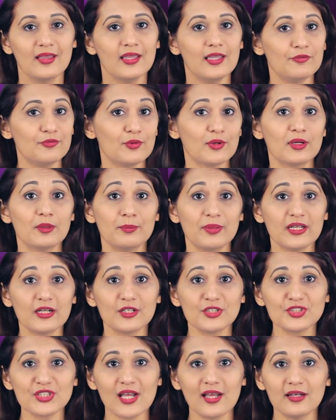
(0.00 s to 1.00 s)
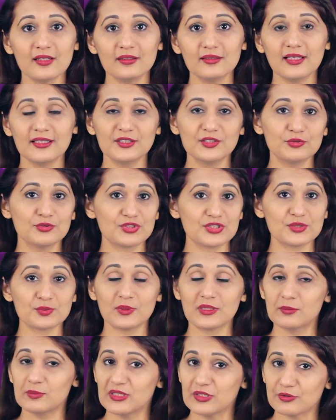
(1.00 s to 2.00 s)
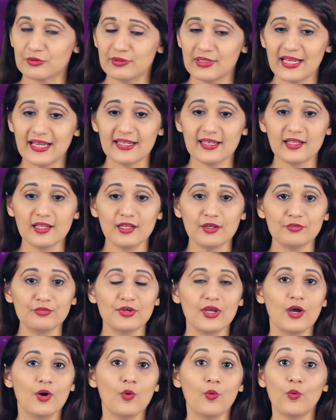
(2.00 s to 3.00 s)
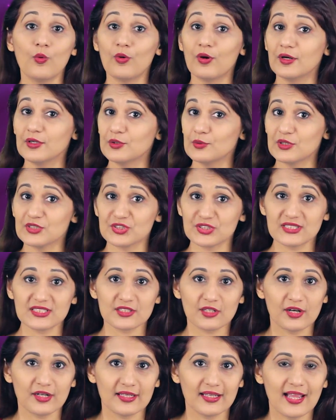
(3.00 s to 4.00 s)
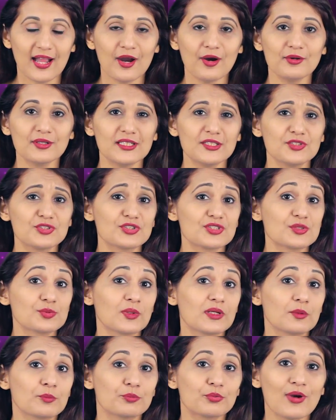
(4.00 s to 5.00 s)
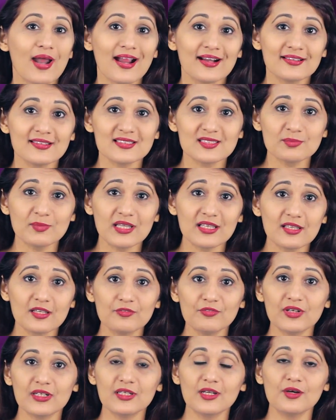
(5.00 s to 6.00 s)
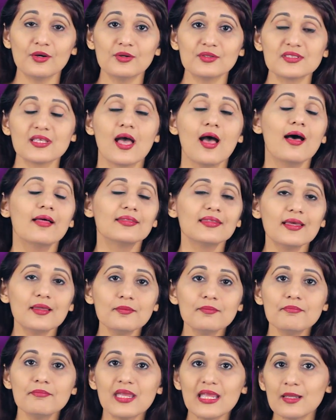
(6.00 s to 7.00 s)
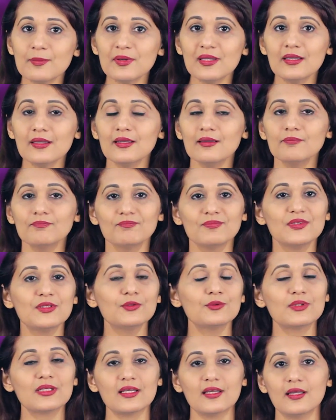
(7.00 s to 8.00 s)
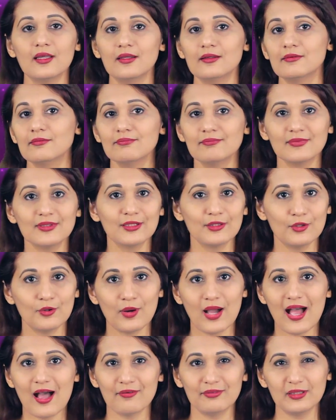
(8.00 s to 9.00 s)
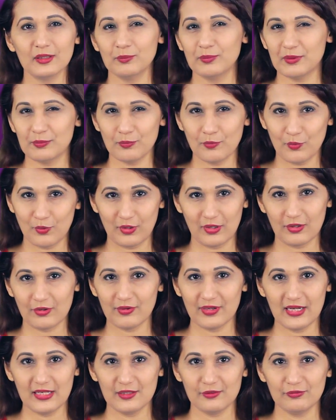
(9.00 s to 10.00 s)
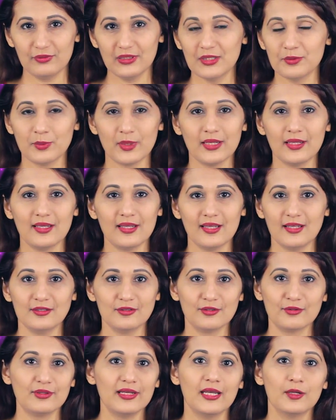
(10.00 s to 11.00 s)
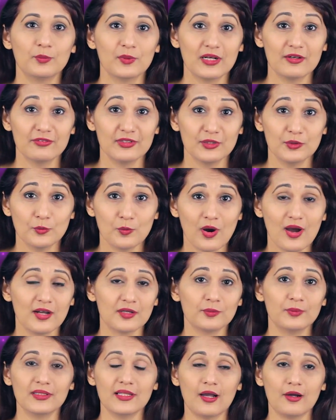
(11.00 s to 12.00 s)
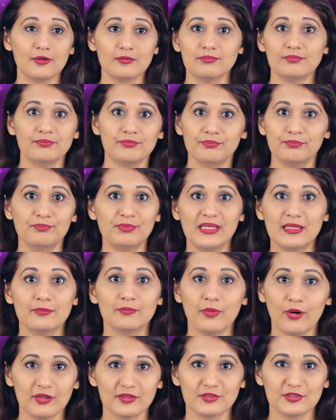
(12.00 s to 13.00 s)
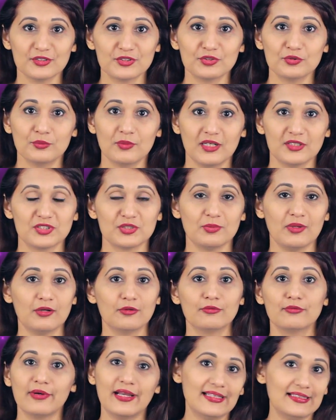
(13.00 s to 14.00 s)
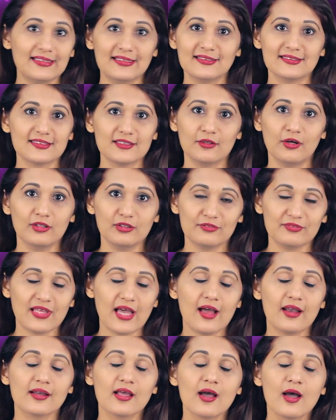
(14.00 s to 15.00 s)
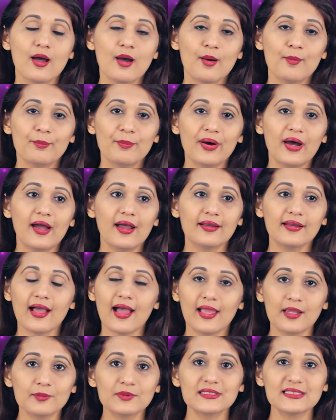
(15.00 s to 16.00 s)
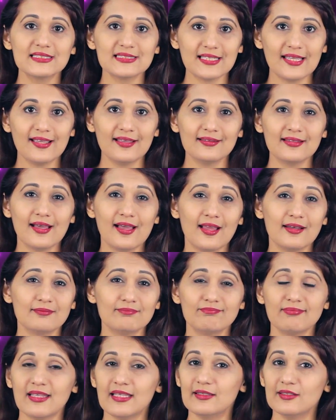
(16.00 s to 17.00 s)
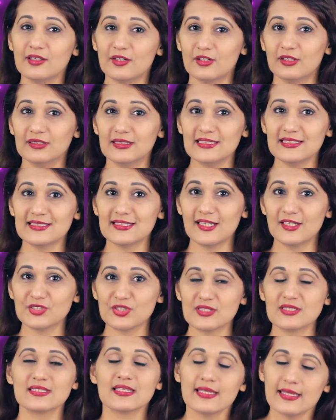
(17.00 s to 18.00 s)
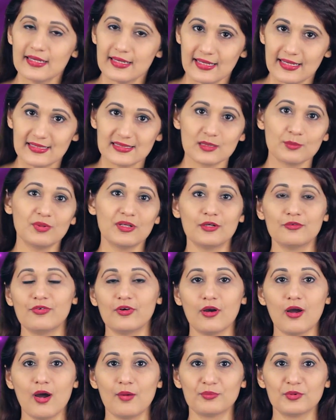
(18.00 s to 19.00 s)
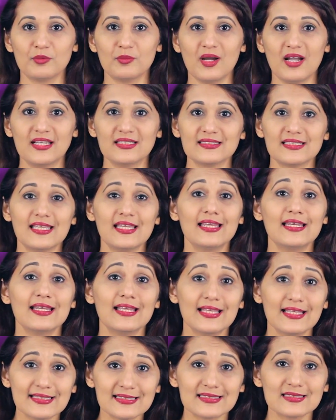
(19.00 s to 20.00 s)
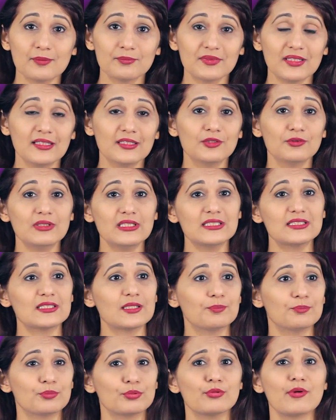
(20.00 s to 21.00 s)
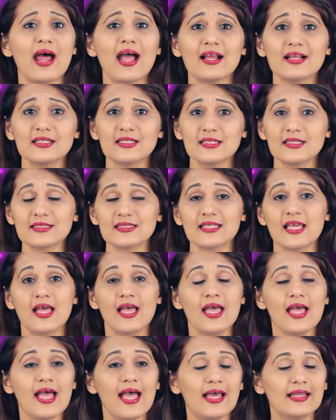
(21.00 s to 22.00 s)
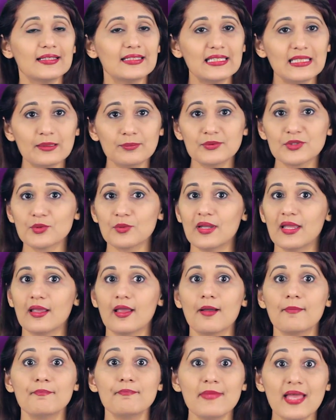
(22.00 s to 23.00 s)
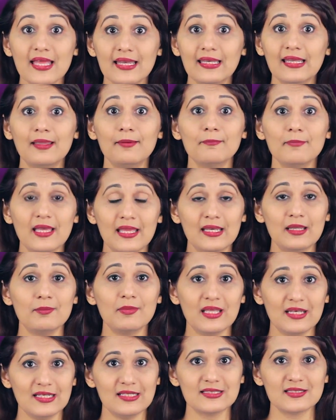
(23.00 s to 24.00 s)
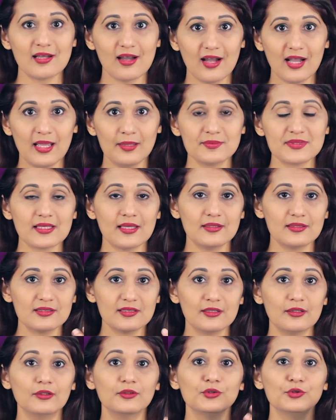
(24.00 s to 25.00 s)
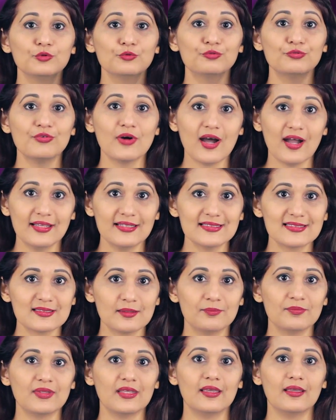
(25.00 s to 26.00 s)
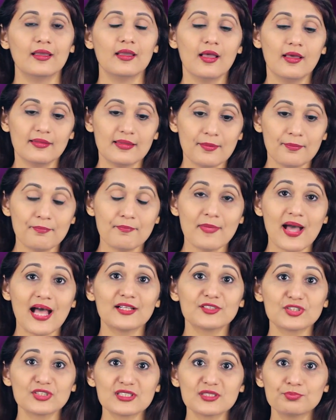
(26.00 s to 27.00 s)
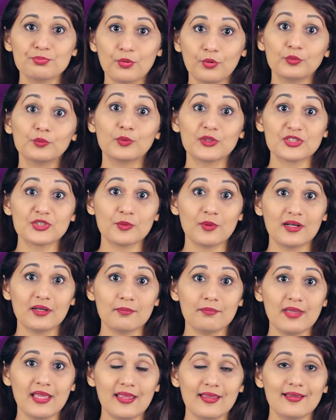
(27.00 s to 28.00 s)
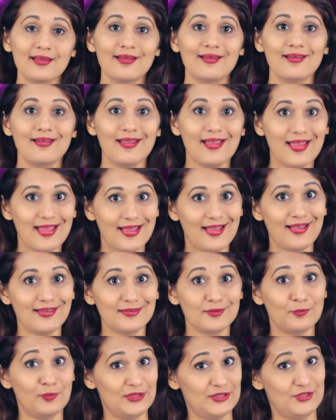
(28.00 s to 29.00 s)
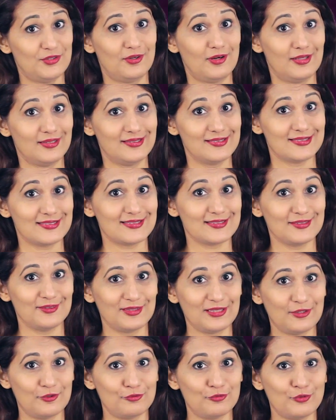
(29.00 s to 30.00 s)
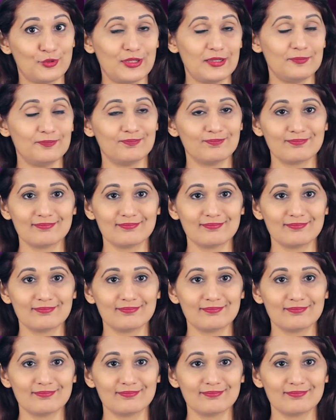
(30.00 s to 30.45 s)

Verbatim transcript: If you're a bigger channel and you just want to be creative or you are just starting out and you just want to practice making videos, then maybe you can, you know, have a little bit more creative leeway and create whatever you want without being bothered too much about rankings and all of that. But I would say that in the early stages, it is a bit of a compromise. It is something you need to practice and keep doing many, many, many times until you find something that matches both what you want to make and what your audience is looking for.